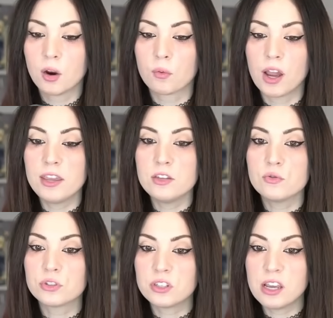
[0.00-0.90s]
right you
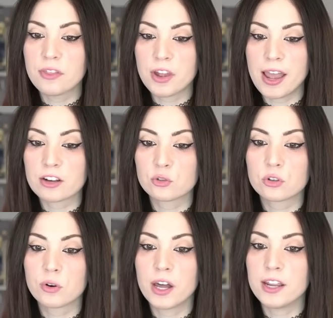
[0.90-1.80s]
see on the actual
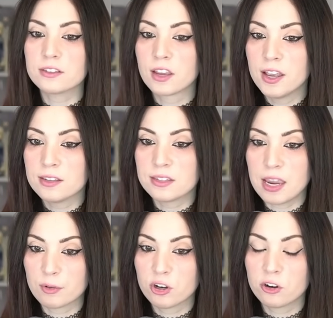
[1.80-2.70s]
credits
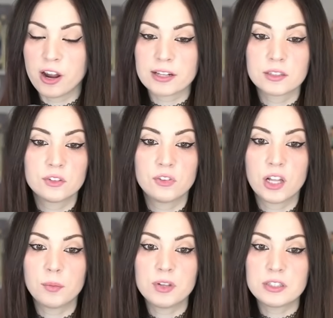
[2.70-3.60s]
saber interactive
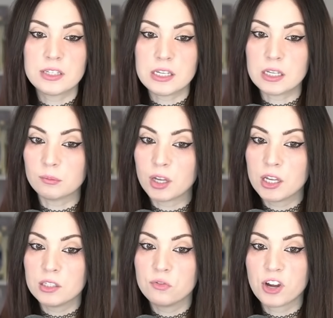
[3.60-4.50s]
development team
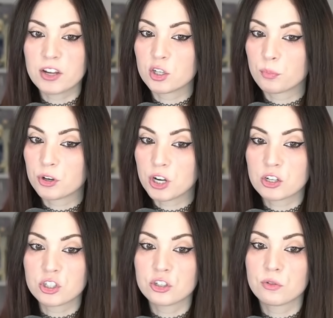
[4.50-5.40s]
you've got your
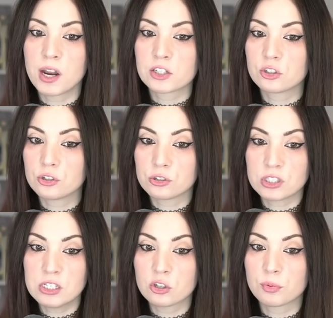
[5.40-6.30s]
production director your
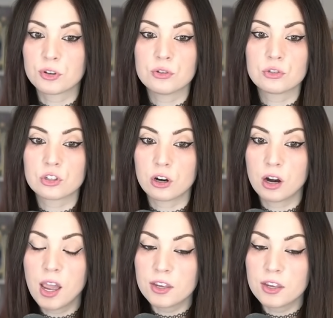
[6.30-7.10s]
senior producer